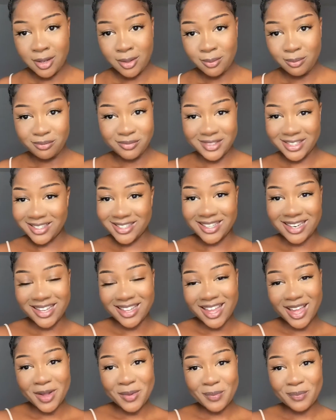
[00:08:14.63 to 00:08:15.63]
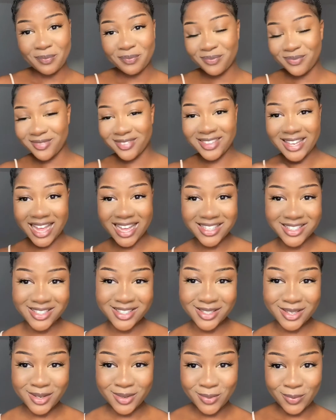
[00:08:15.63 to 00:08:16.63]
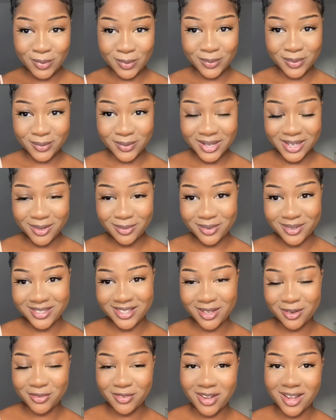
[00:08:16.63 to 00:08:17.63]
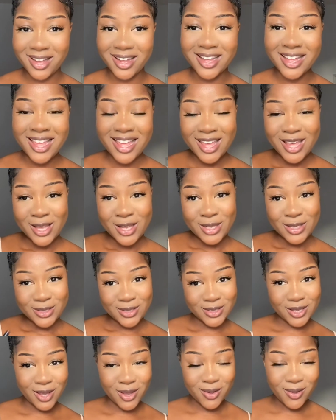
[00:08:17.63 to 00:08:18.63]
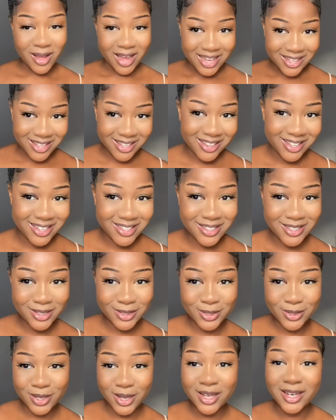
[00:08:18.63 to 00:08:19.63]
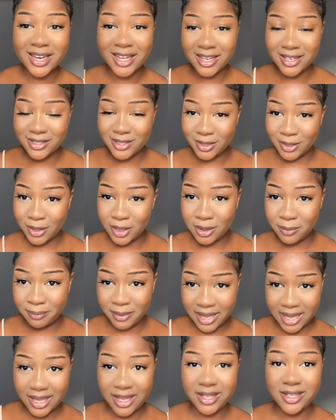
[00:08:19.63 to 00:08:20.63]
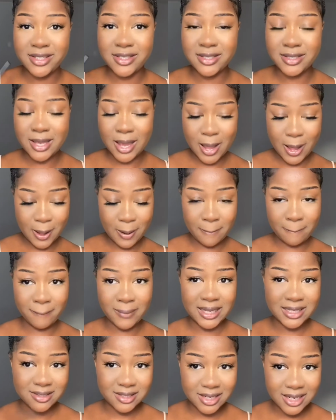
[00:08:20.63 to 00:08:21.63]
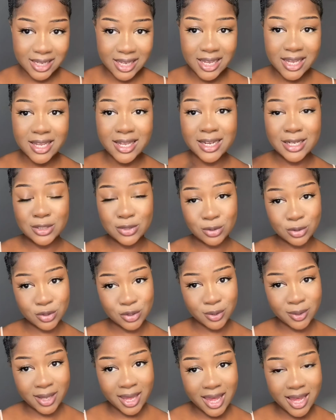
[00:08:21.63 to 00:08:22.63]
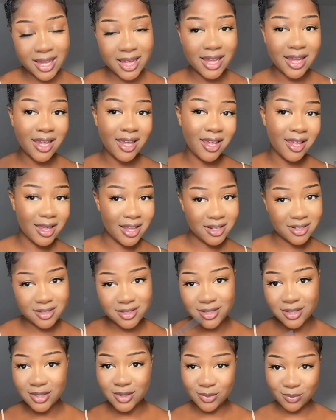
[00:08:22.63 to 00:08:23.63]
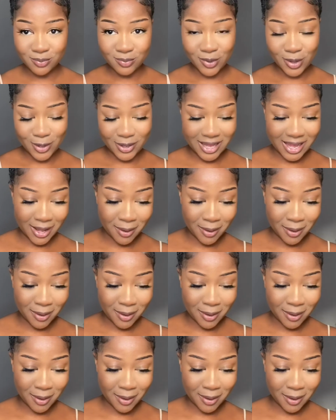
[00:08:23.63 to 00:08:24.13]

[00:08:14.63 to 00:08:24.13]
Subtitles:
Just like that. That's what we're working with so far. So I think this looks good, like it's a good base. It's clean, it's not too cakey, it's okay.